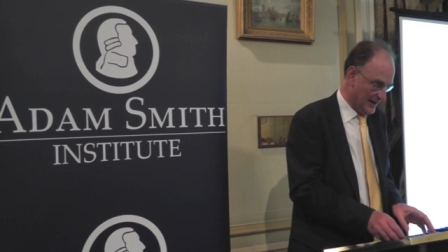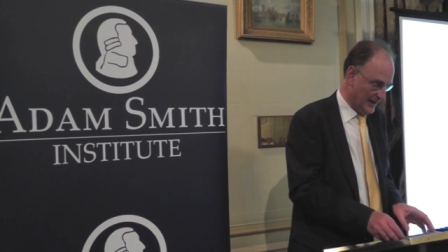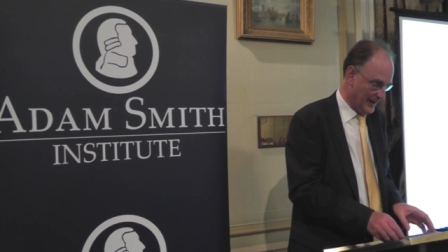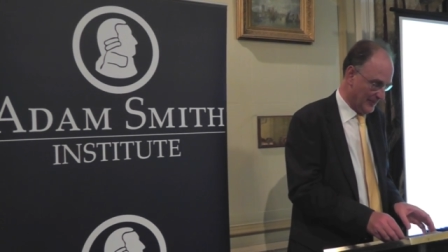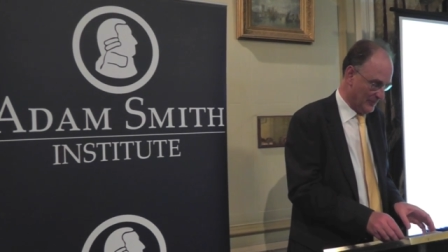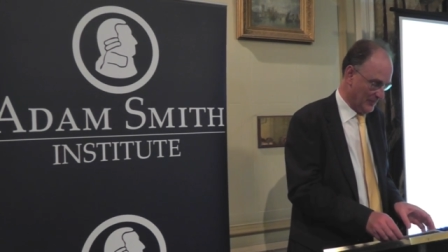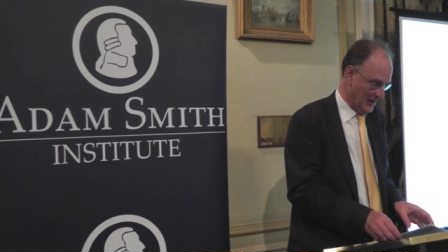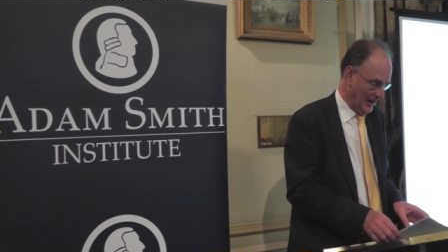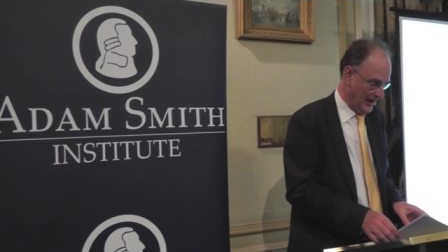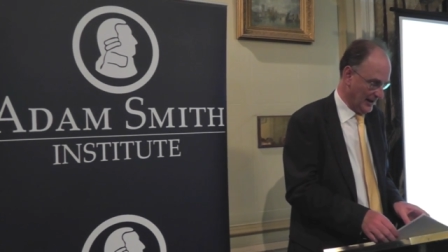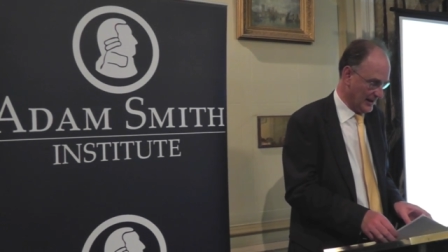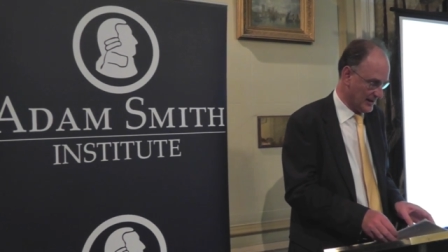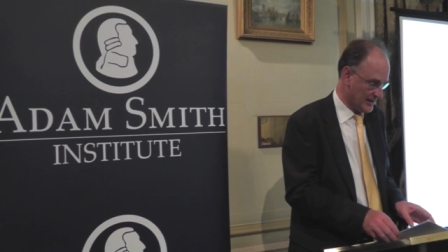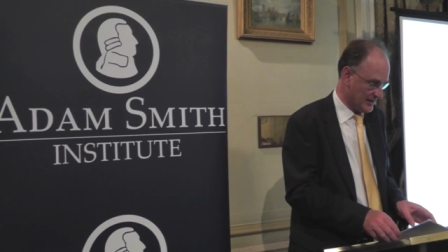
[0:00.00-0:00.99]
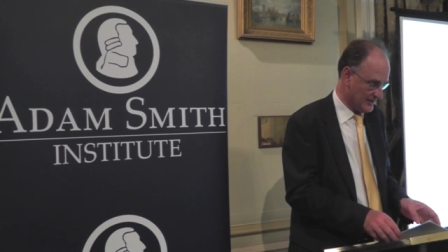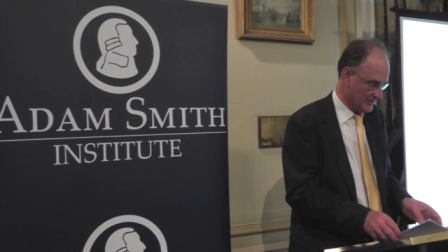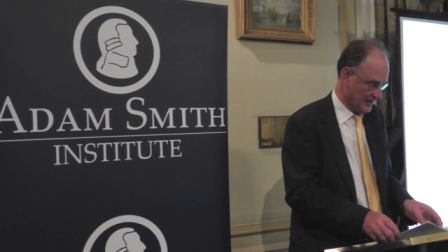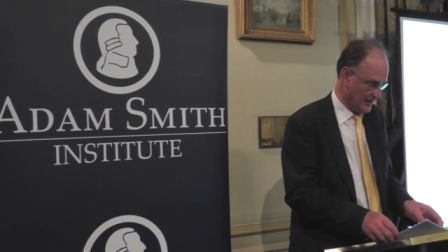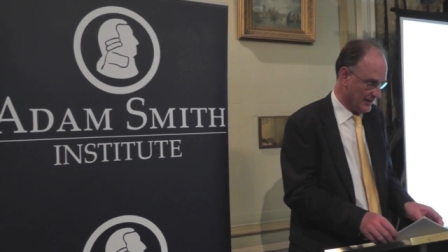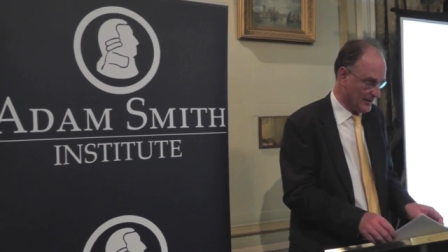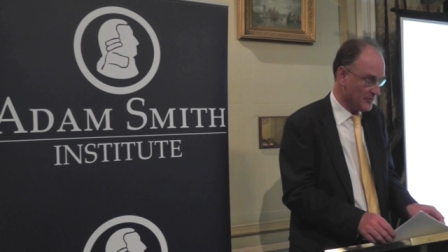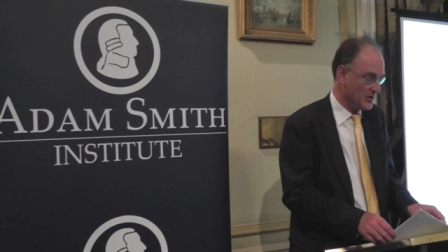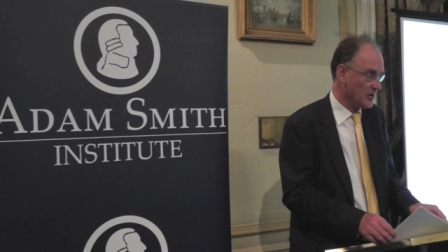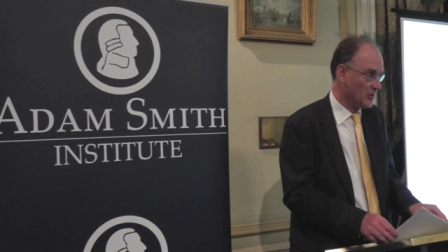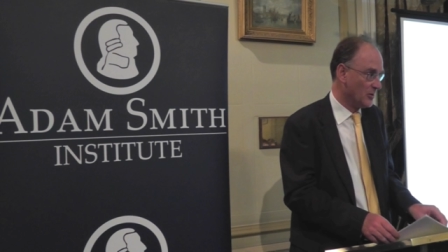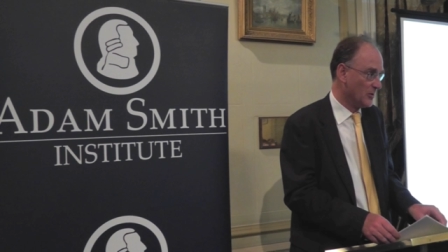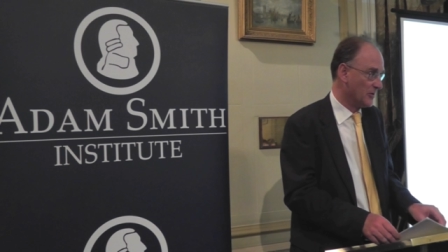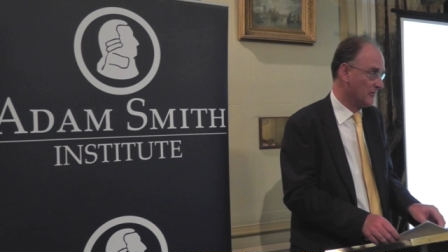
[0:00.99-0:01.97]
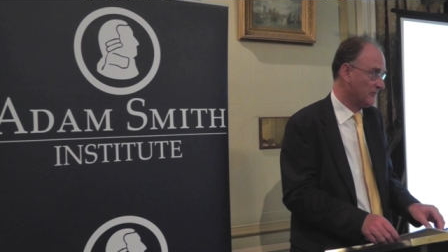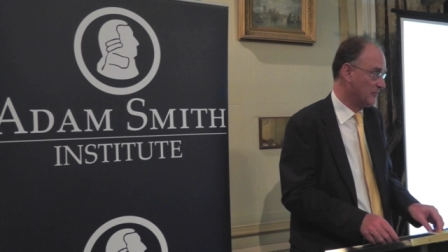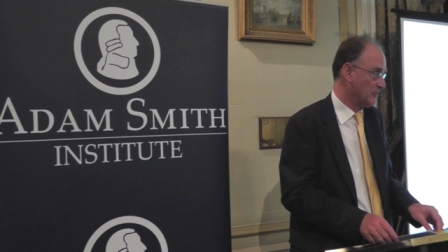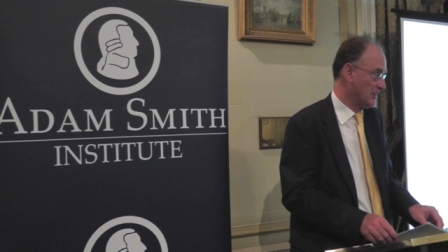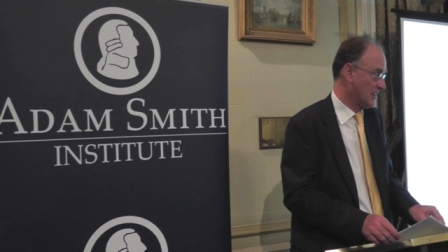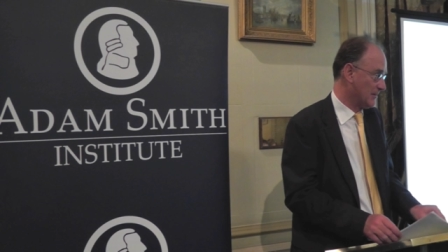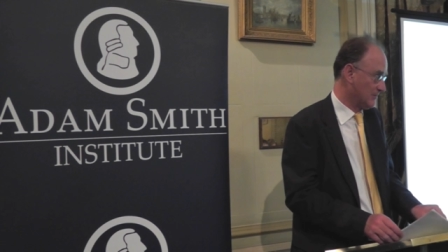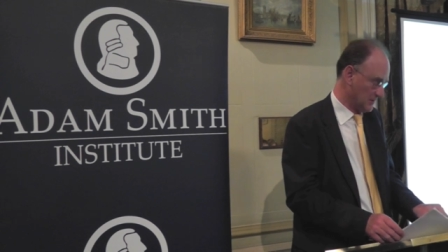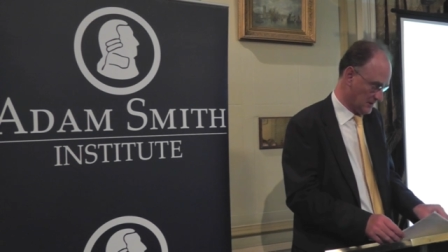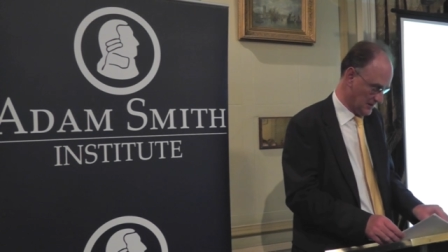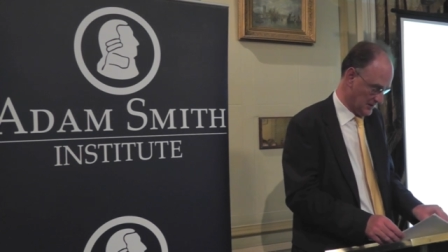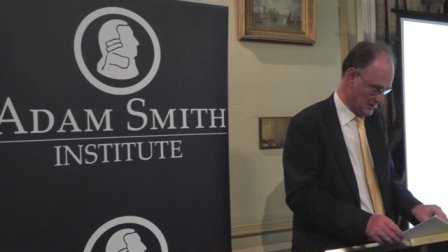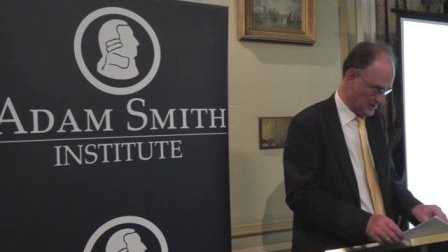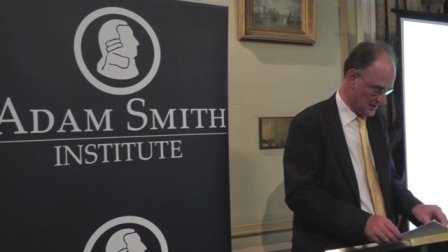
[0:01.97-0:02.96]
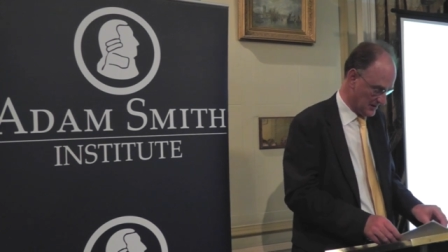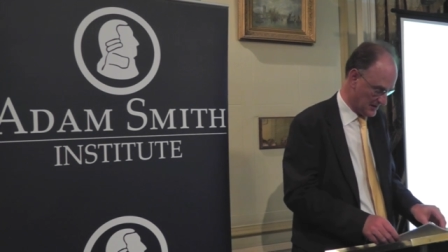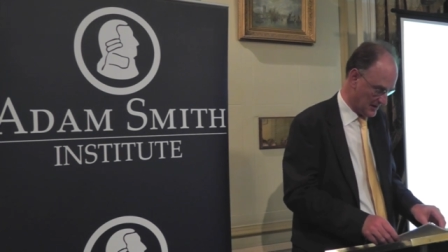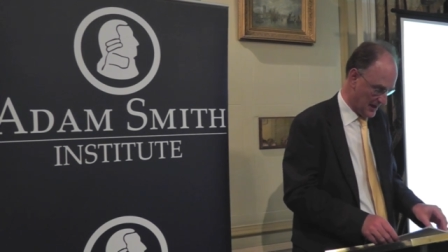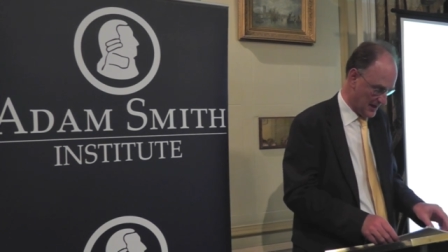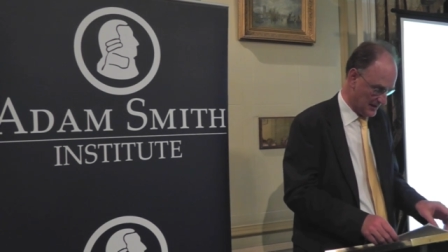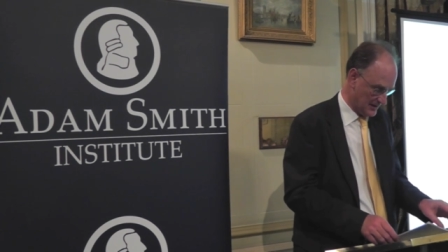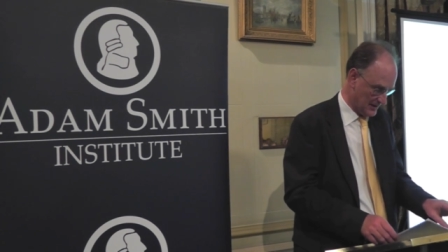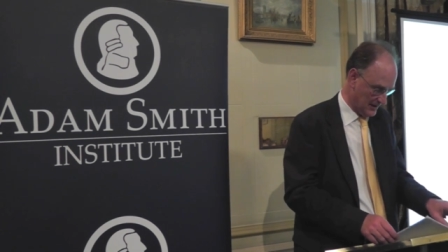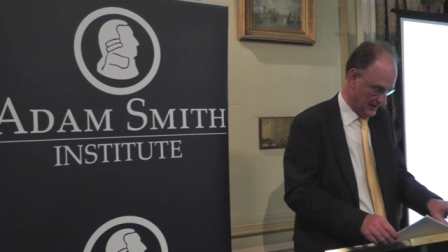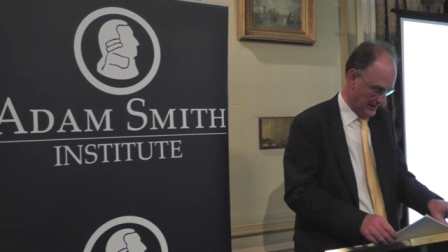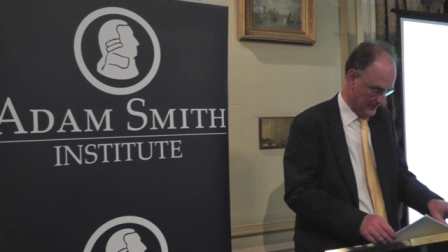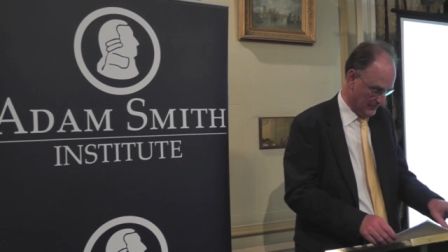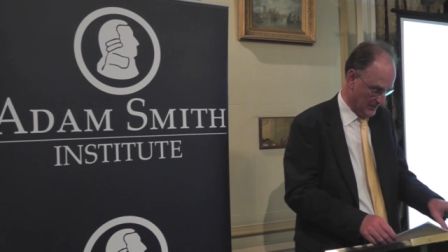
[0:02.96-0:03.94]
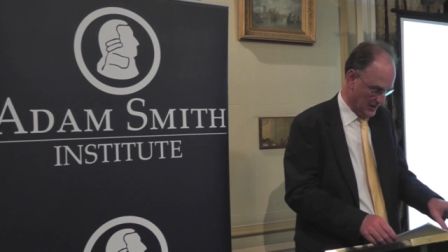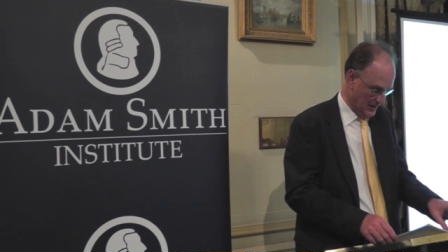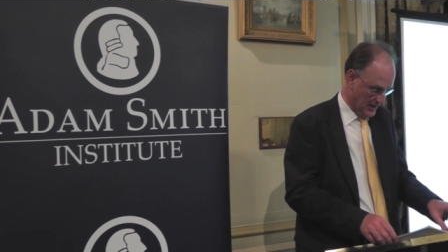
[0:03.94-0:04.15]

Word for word: um, I, am uh, in awe of being able to, to stand um,